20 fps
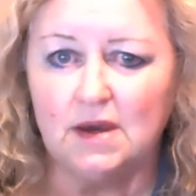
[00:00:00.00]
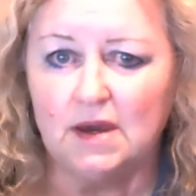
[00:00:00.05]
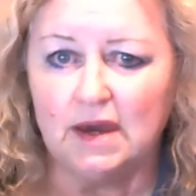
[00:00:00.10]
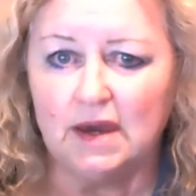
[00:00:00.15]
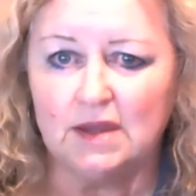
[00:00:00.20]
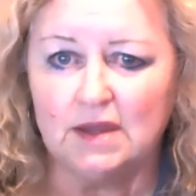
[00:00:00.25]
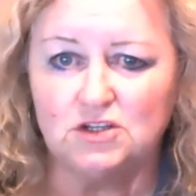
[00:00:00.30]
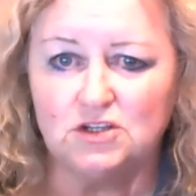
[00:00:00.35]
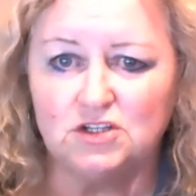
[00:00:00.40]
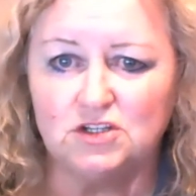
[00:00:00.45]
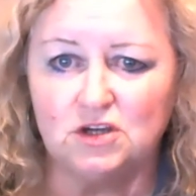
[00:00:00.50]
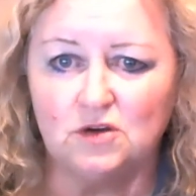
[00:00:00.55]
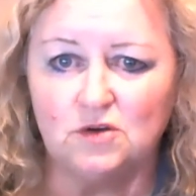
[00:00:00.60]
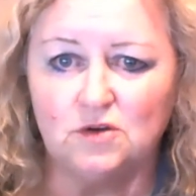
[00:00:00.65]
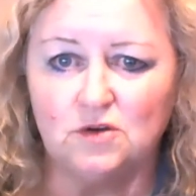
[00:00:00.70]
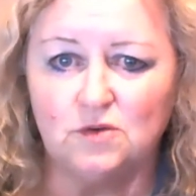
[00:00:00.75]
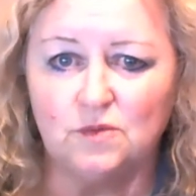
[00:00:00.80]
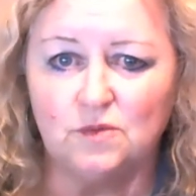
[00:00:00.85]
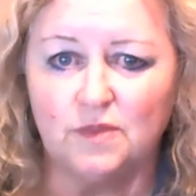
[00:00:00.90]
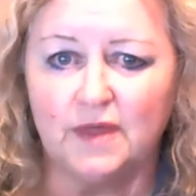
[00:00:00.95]
and show
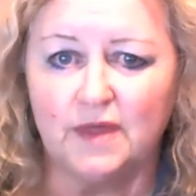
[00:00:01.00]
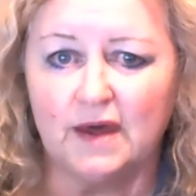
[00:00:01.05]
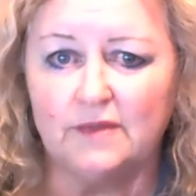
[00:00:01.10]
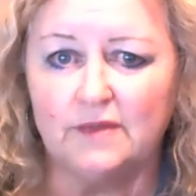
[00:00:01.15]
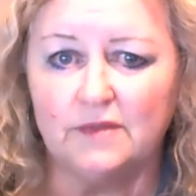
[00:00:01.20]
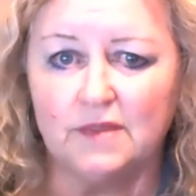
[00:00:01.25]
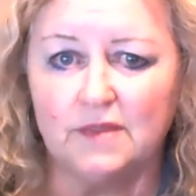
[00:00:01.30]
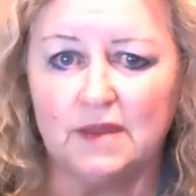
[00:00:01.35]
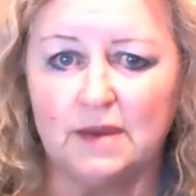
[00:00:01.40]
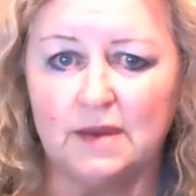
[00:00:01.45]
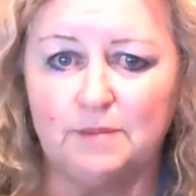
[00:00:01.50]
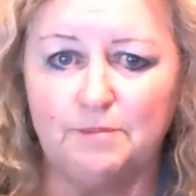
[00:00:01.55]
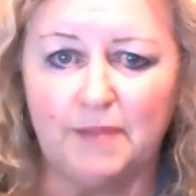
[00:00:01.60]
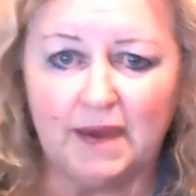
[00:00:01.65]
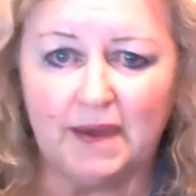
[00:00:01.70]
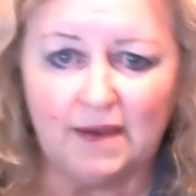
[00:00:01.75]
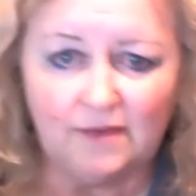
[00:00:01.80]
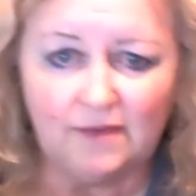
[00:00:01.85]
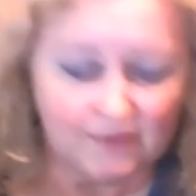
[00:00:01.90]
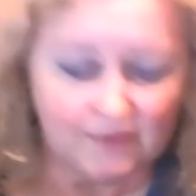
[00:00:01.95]
you that the
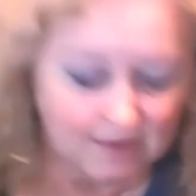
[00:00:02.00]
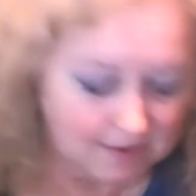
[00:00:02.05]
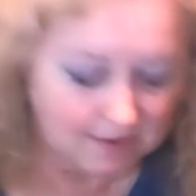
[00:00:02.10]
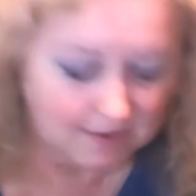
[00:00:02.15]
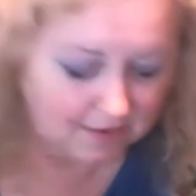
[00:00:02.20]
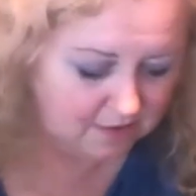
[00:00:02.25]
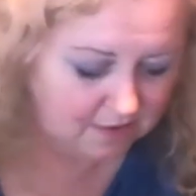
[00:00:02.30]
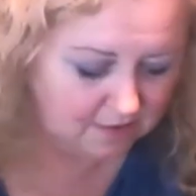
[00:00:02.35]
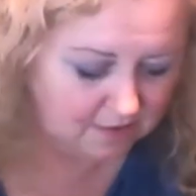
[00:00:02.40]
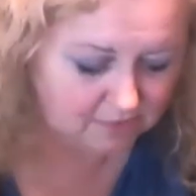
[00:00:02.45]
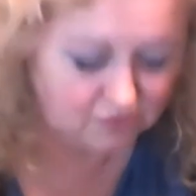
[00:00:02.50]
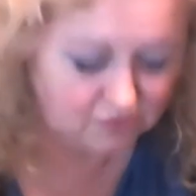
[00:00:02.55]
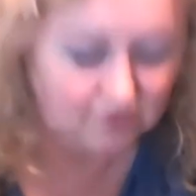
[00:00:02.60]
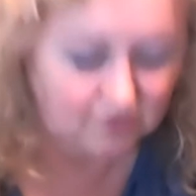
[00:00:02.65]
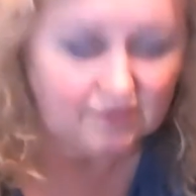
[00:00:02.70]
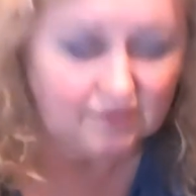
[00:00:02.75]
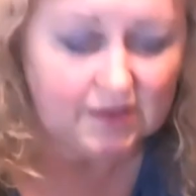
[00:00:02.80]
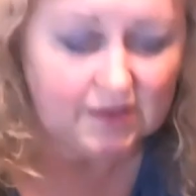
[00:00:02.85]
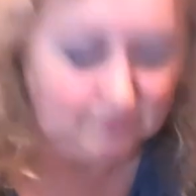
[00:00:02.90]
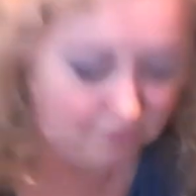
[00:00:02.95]
basic
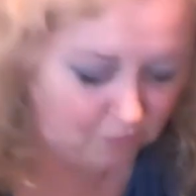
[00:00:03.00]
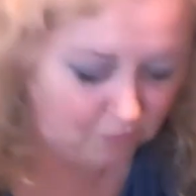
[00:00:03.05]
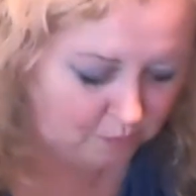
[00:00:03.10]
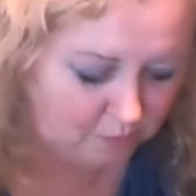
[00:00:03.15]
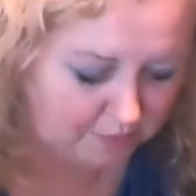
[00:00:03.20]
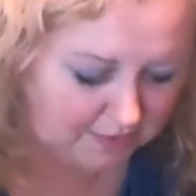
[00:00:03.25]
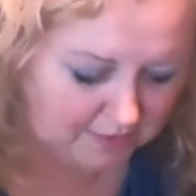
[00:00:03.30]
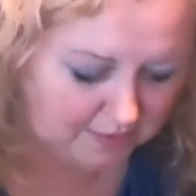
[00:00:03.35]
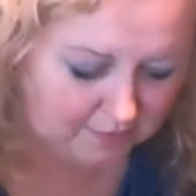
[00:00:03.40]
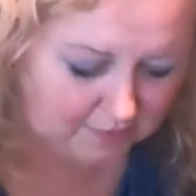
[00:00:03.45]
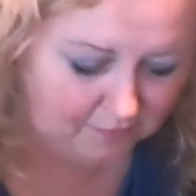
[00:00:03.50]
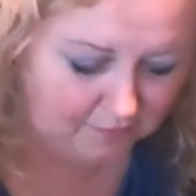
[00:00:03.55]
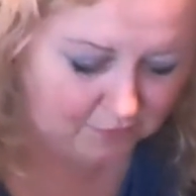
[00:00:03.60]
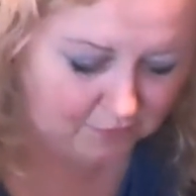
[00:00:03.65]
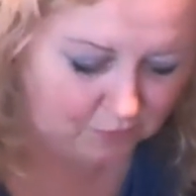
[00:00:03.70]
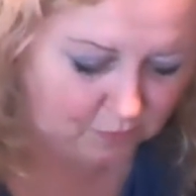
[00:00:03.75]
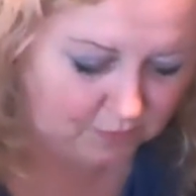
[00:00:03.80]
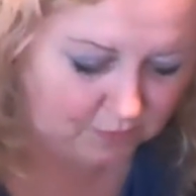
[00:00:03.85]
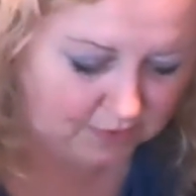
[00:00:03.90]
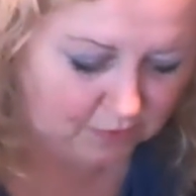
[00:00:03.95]
just gives you a place
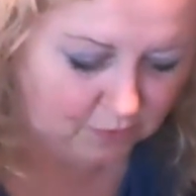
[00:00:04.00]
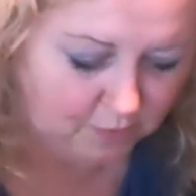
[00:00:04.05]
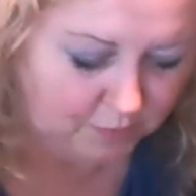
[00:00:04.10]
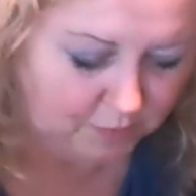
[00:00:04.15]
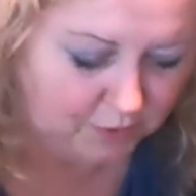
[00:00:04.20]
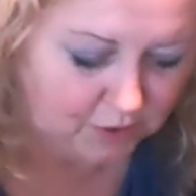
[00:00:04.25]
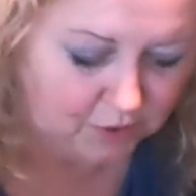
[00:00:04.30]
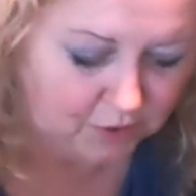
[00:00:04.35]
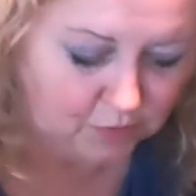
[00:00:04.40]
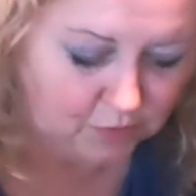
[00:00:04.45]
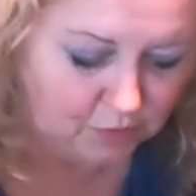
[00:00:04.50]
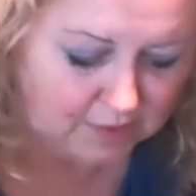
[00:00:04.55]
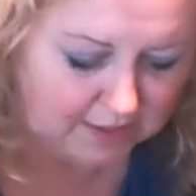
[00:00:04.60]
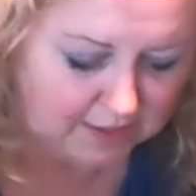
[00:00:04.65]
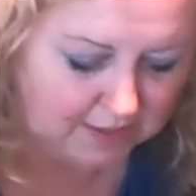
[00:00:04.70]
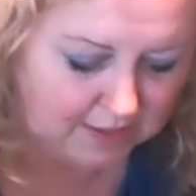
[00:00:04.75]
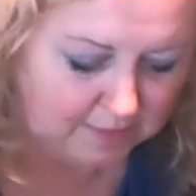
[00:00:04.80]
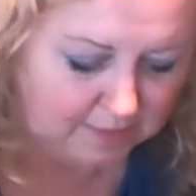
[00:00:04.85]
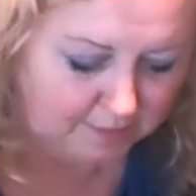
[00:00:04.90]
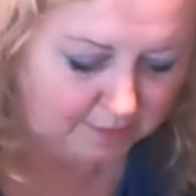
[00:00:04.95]
to either put your name,